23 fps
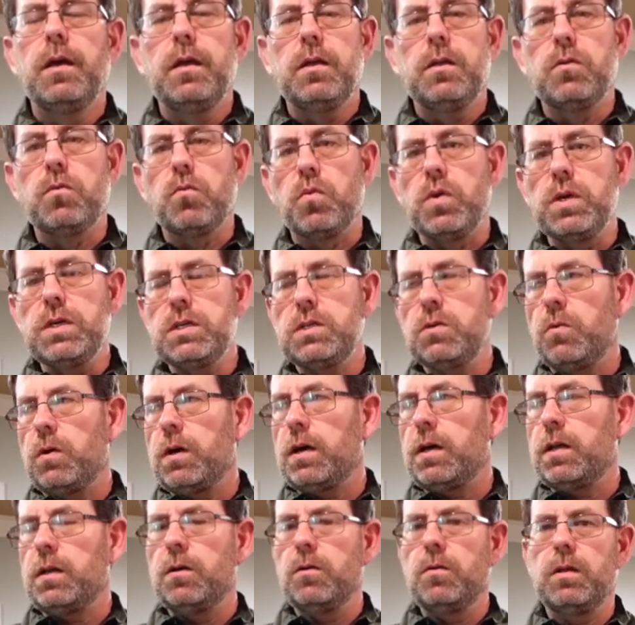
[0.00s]
The reason
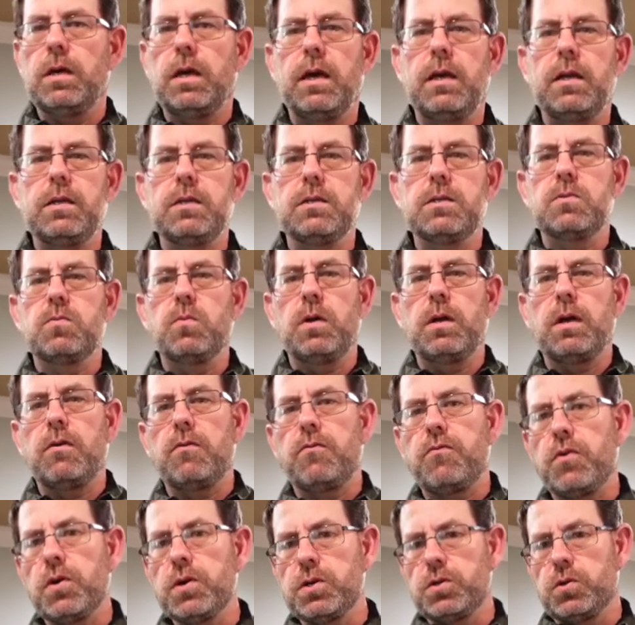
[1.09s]
why I know that is when I
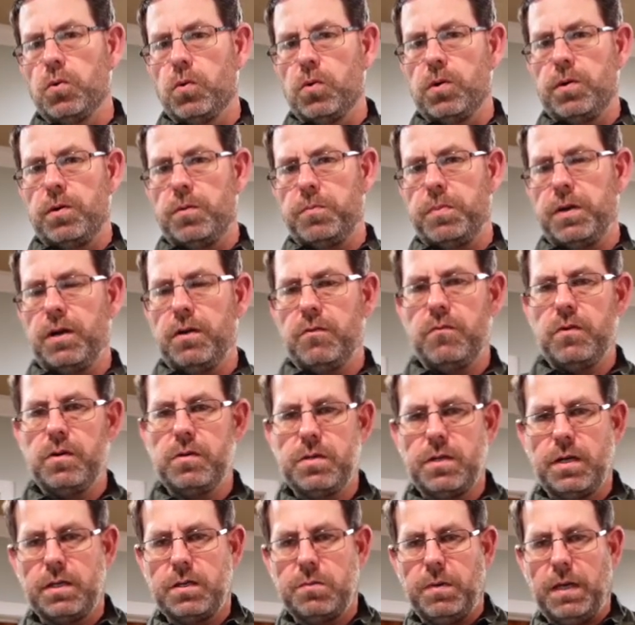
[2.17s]
first ordered a pair of
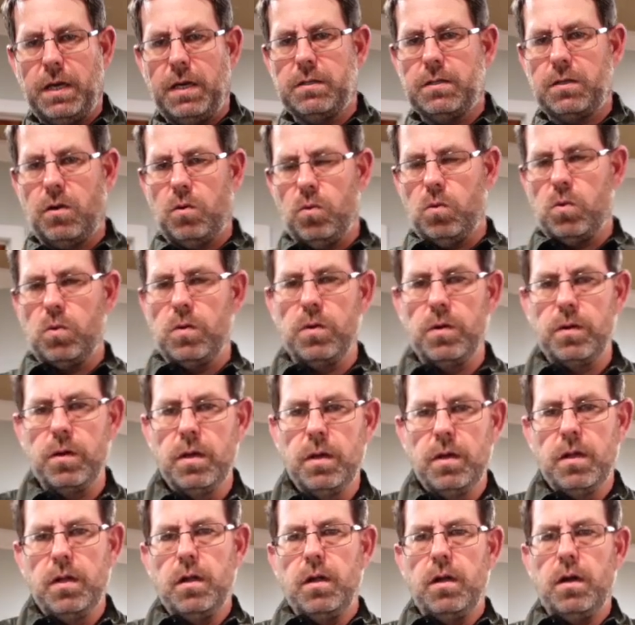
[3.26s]
Vertex pants, I ordered
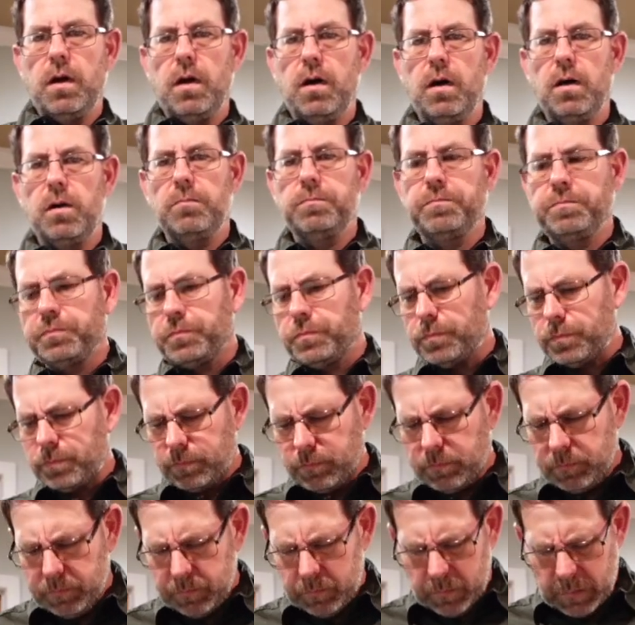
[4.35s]
a
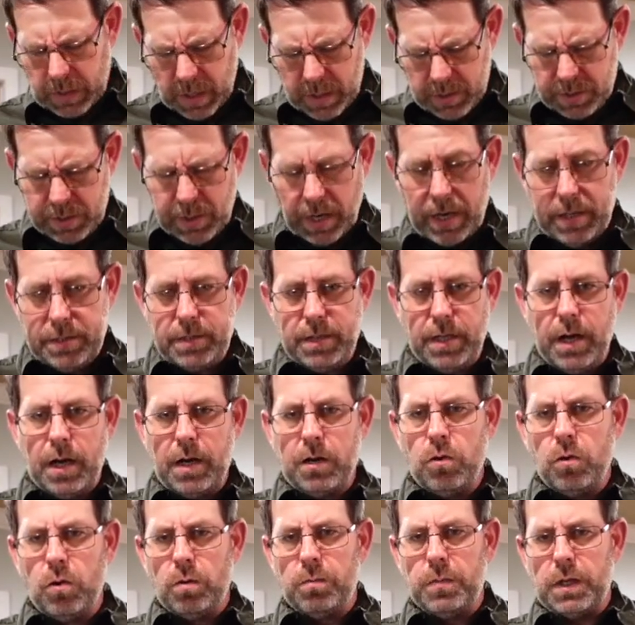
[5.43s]
size that I
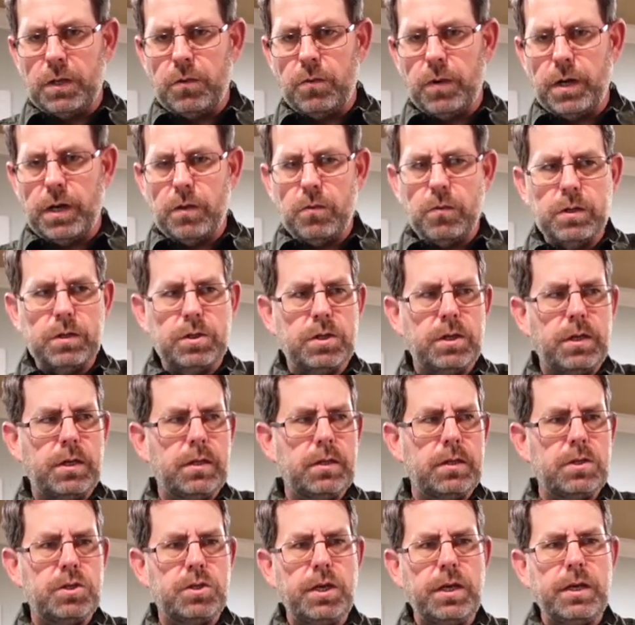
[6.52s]
normally wear, which in
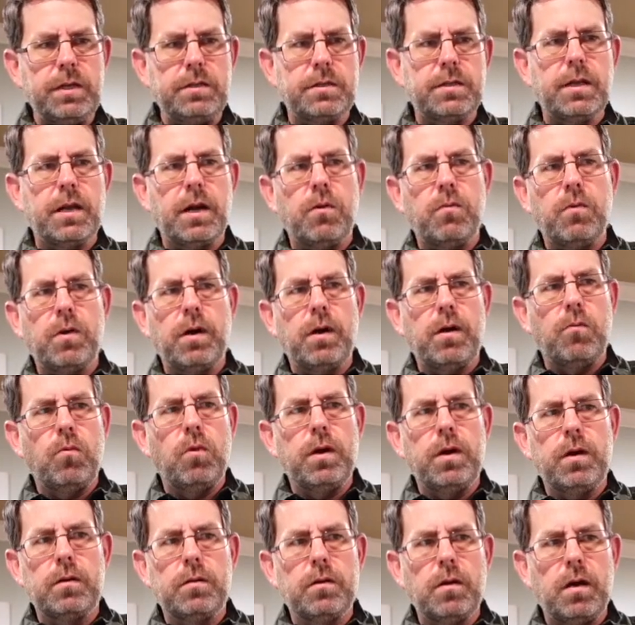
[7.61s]
the jeans that I
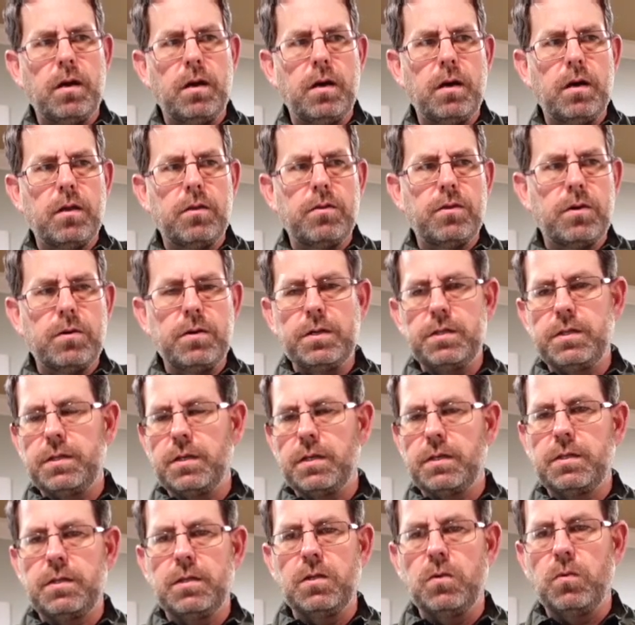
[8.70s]
wear
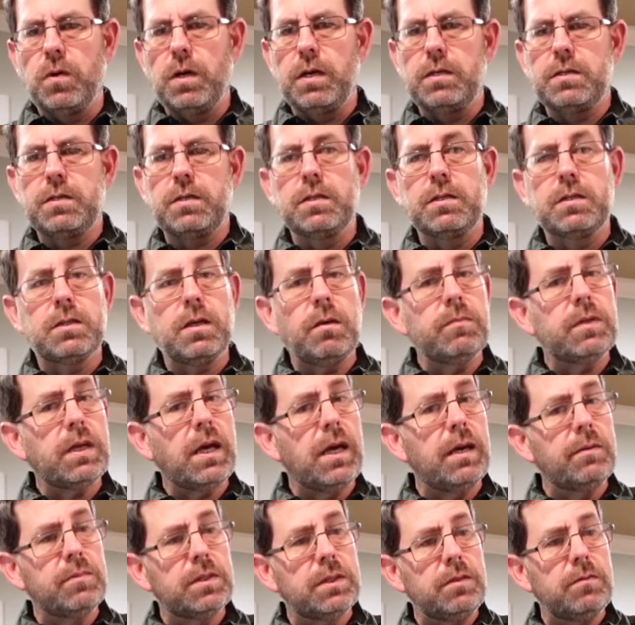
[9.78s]
36 in the waist and
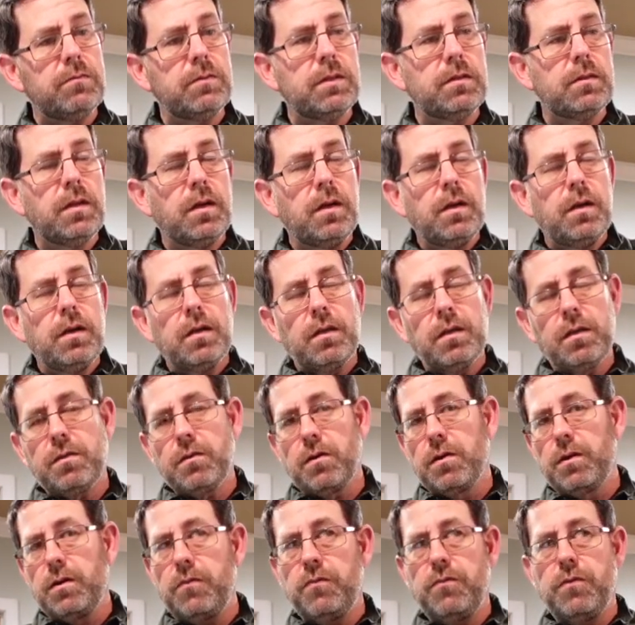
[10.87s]
sometimes even
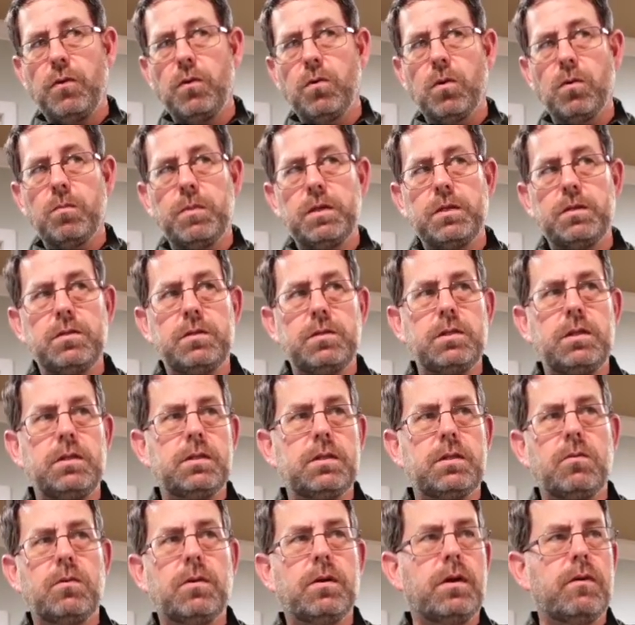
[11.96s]
34, but the jeans
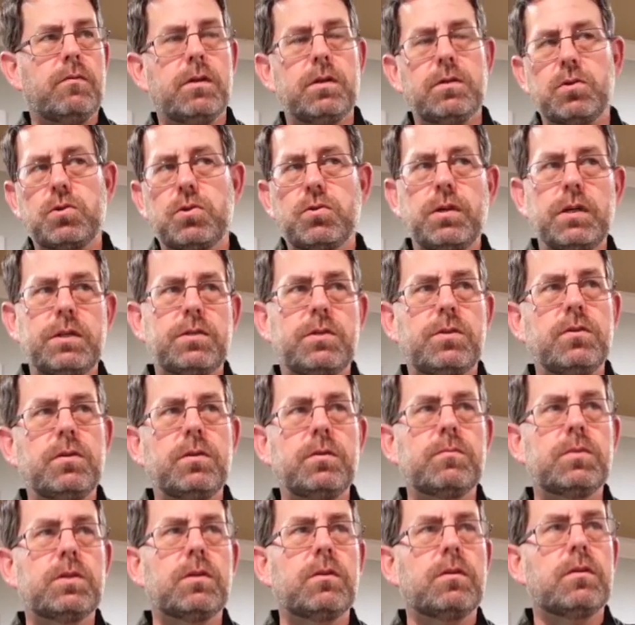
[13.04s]
I wear have a little stretch to
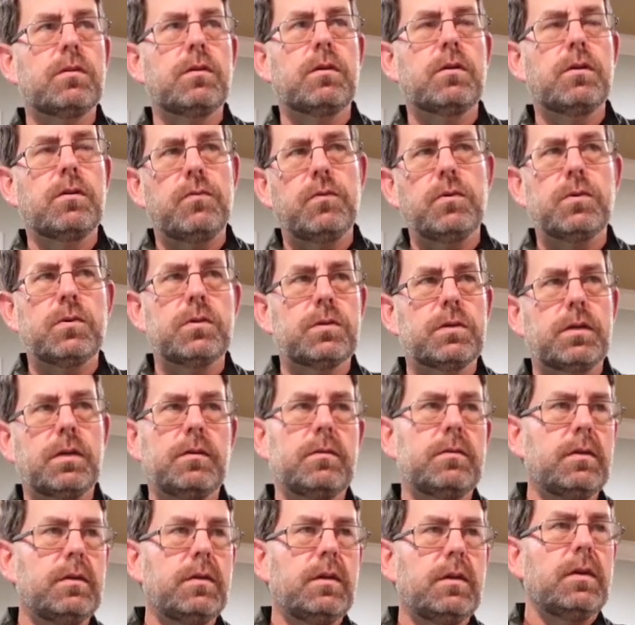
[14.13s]
them, so the 34s can,
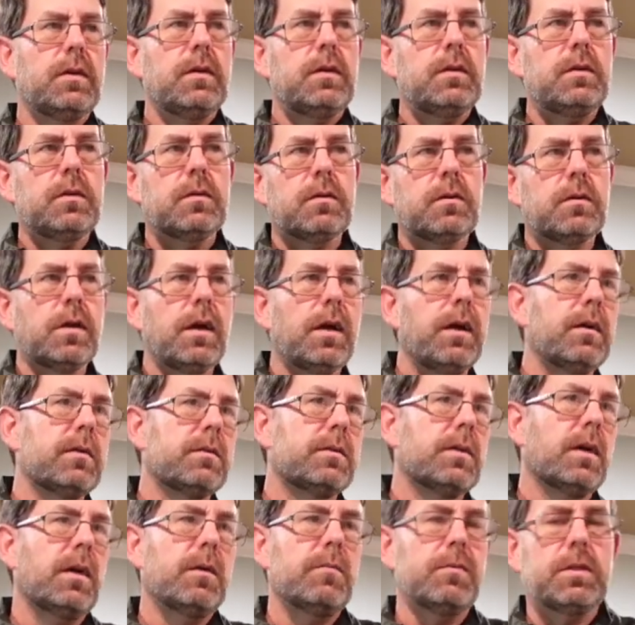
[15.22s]
they're hair
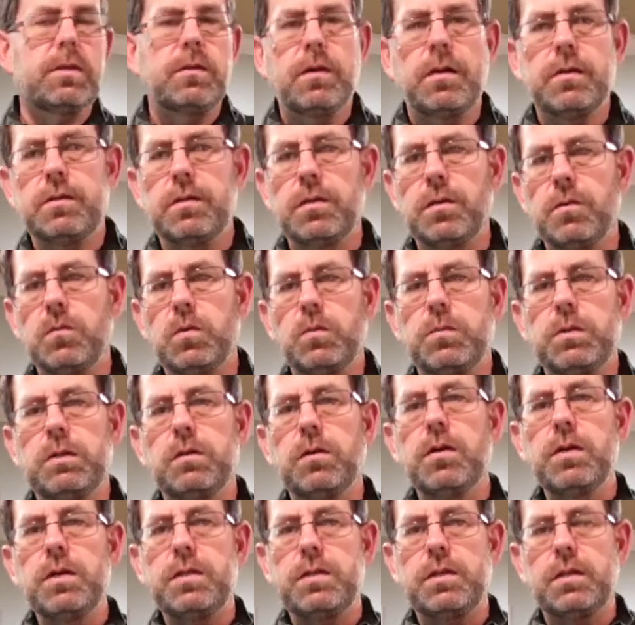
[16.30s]
tight, but they're not terrible. But
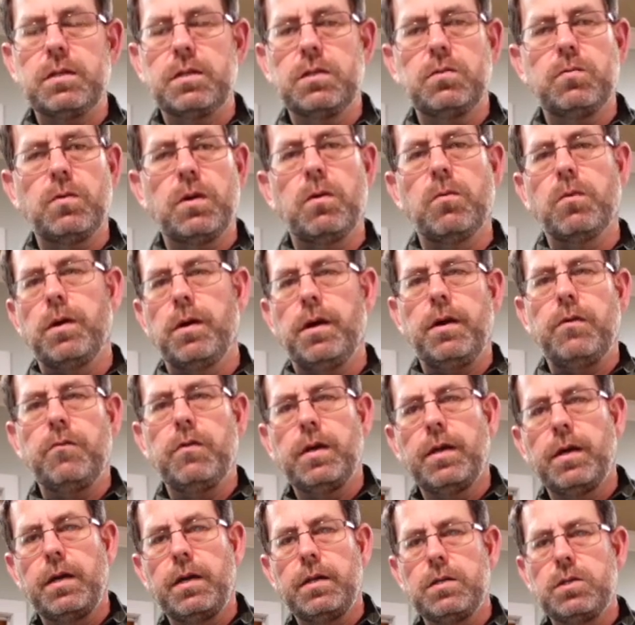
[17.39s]
36 is what I wear every
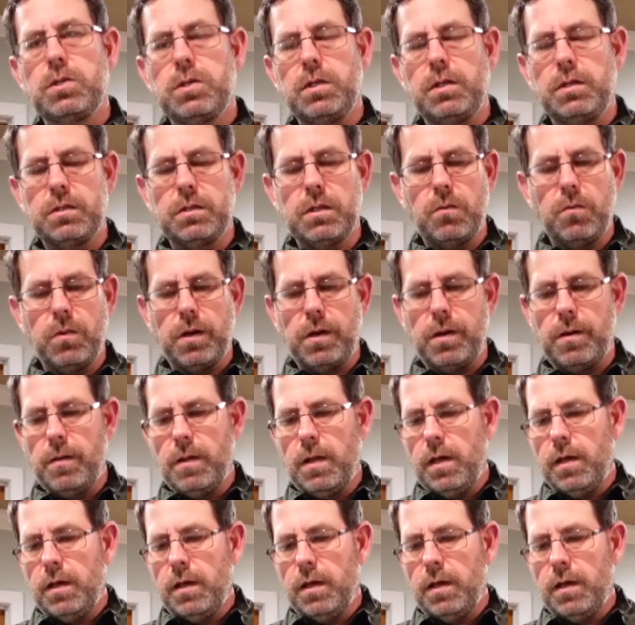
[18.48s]
day in the jeans I wear.